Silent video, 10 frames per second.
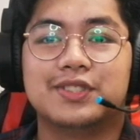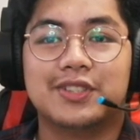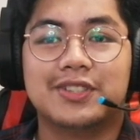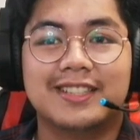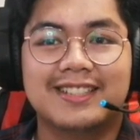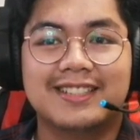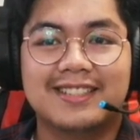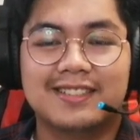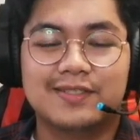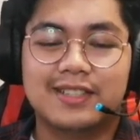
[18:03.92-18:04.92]
Koy,
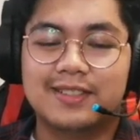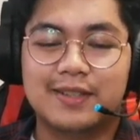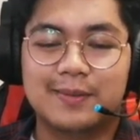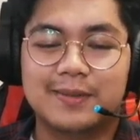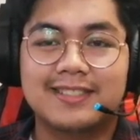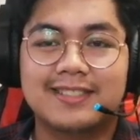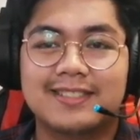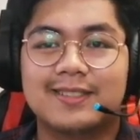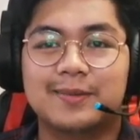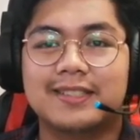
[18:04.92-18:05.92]
a very famous
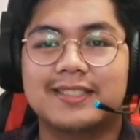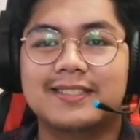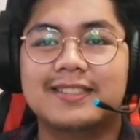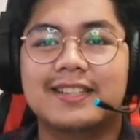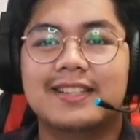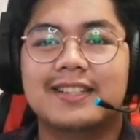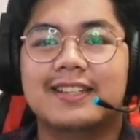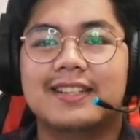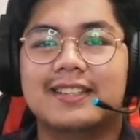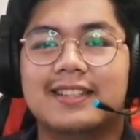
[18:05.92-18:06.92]
comedian
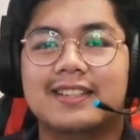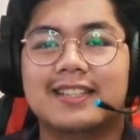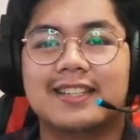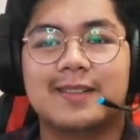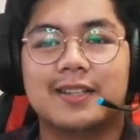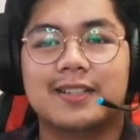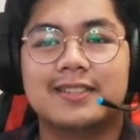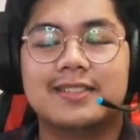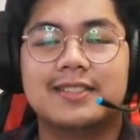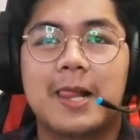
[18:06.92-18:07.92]
and then stand up
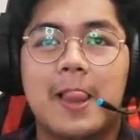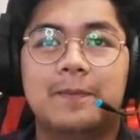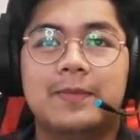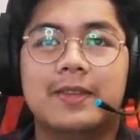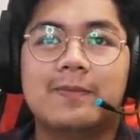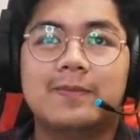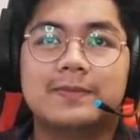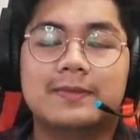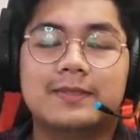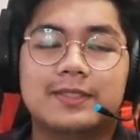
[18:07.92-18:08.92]
artist.
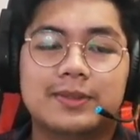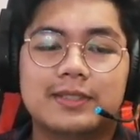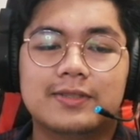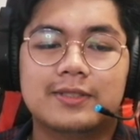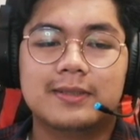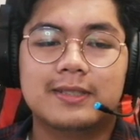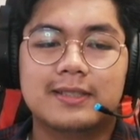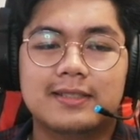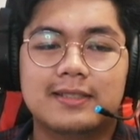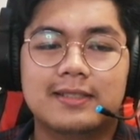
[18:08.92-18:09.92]
So it's from
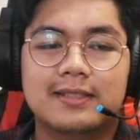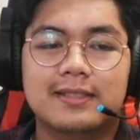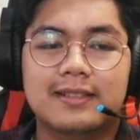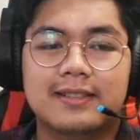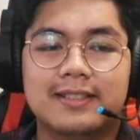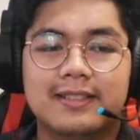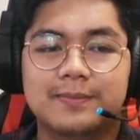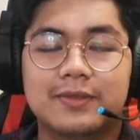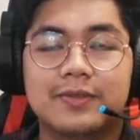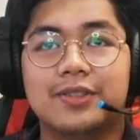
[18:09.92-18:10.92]
his clip
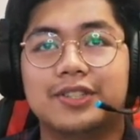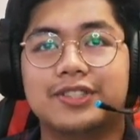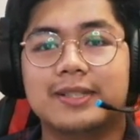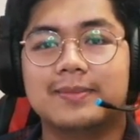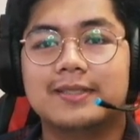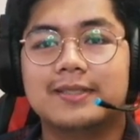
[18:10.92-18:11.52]
Follow Your Dreams,